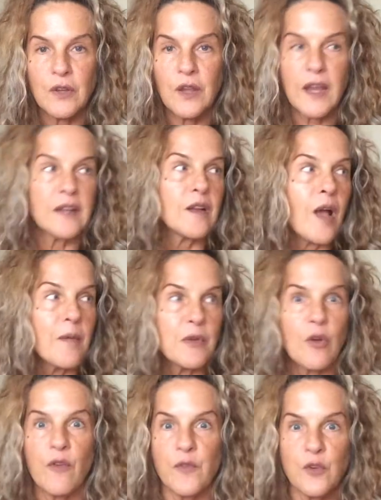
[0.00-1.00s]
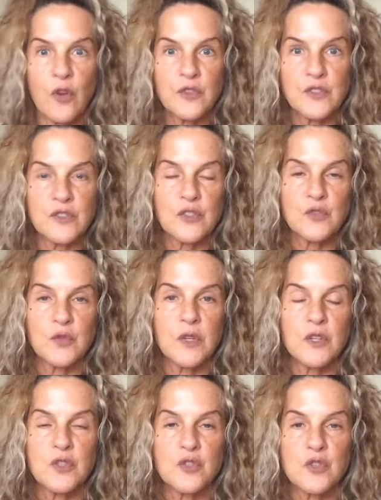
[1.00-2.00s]
And coming off a narcissist
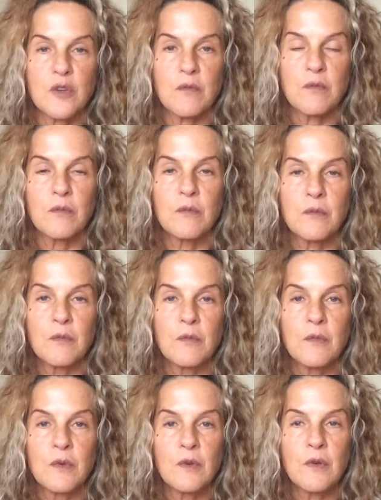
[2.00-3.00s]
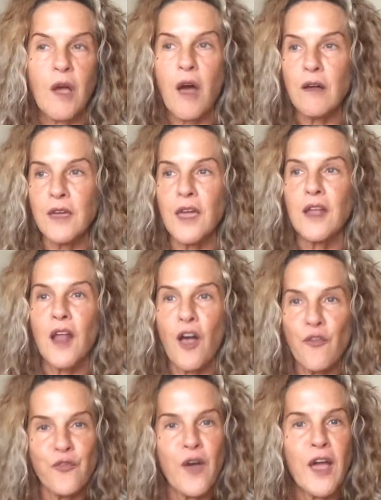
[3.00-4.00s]
relationship.
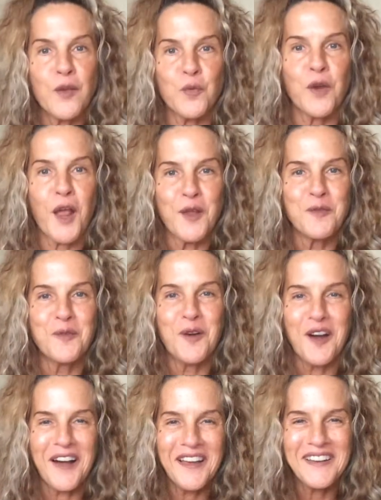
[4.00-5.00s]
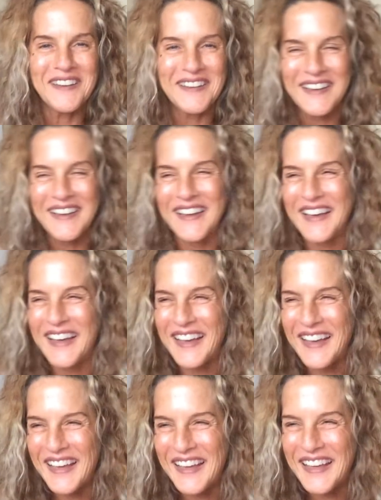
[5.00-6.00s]
I'll find what I want.
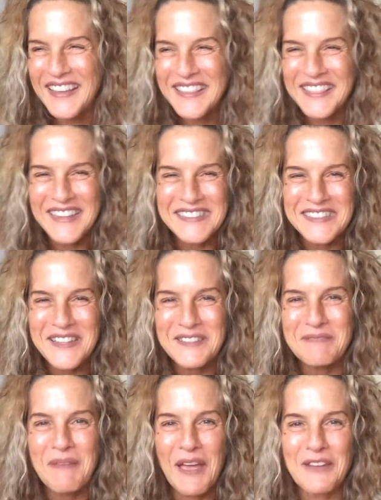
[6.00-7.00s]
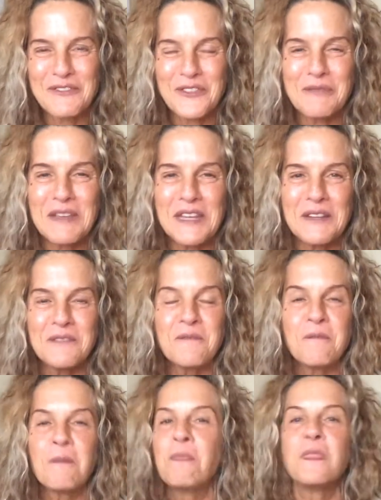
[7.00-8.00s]
That sounds bad for me.
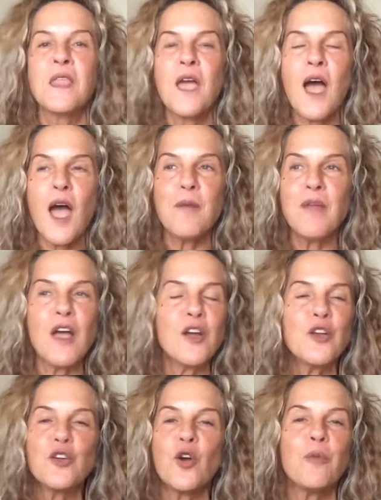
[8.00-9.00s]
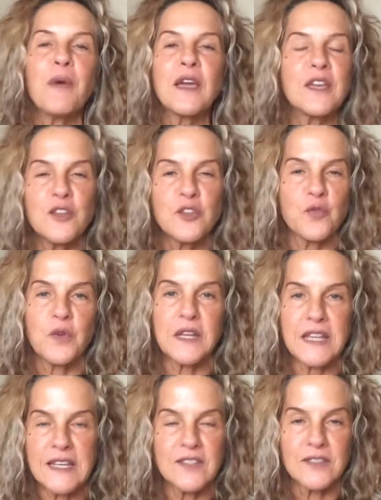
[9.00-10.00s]
I'm not going to go back into it
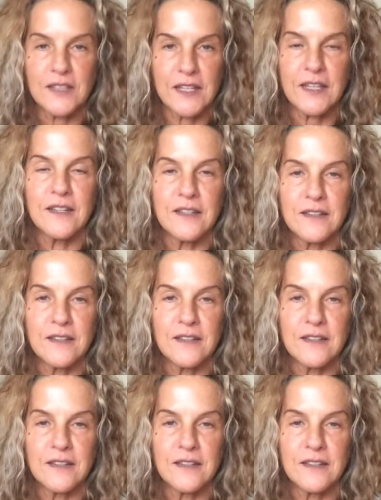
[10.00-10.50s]
easily.